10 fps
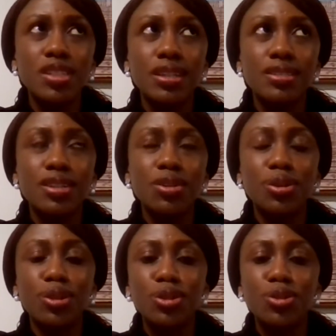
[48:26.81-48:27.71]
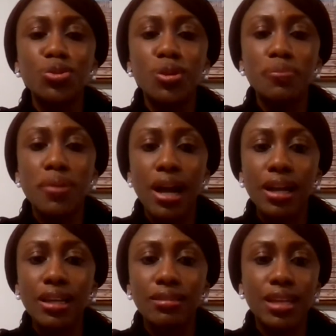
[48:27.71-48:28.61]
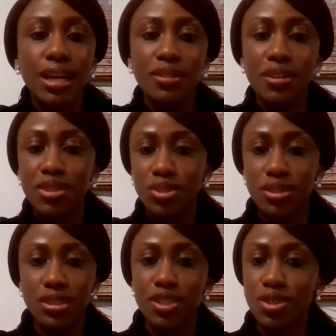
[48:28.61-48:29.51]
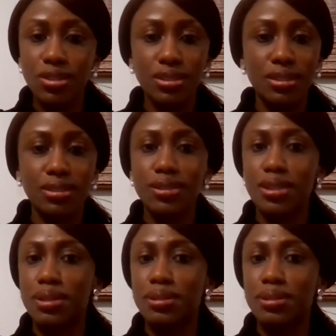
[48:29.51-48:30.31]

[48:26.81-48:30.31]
There's a whole lot to unpack in that very short session. It's